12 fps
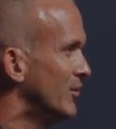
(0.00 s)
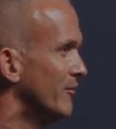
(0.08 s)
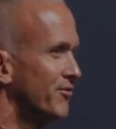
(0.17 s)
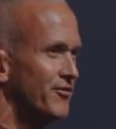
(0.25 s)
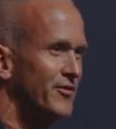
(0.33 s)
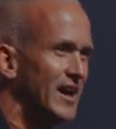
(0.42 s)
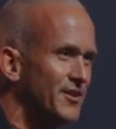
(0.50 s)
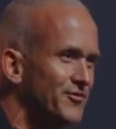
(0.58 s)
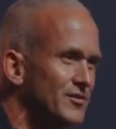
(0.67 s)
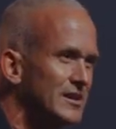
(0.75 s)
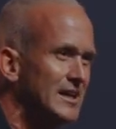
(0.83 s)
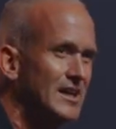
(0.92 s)
I'm
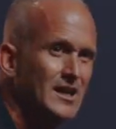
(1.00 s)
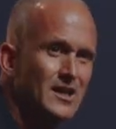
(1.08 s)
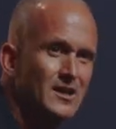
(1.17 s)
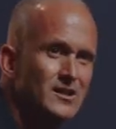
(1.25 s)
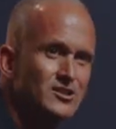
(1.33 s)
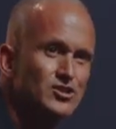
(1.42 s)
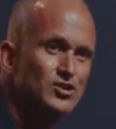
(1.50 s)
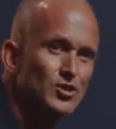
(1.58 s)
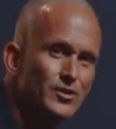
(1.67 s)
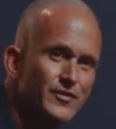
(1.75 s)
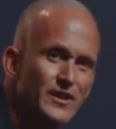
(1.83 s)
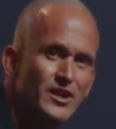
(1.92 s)
faithfully
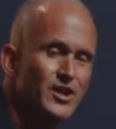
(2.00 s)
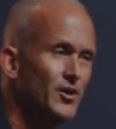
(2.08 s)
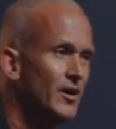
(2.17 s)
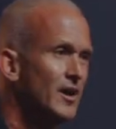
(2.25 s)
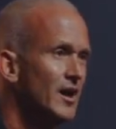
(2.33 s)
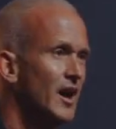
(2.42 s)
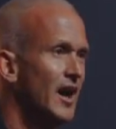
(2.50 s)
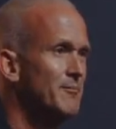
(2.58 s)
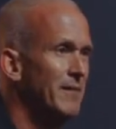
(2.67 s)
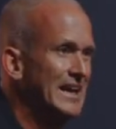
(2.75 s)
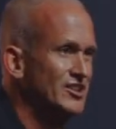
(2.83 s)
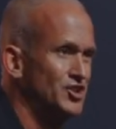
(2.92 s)
serving you, and
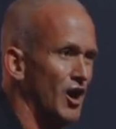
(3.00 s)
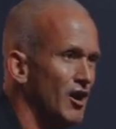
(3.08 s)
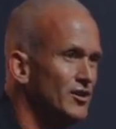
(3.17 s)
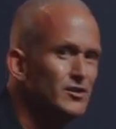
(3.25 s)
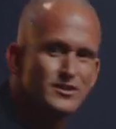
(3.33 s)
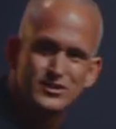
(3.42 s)
my daughter is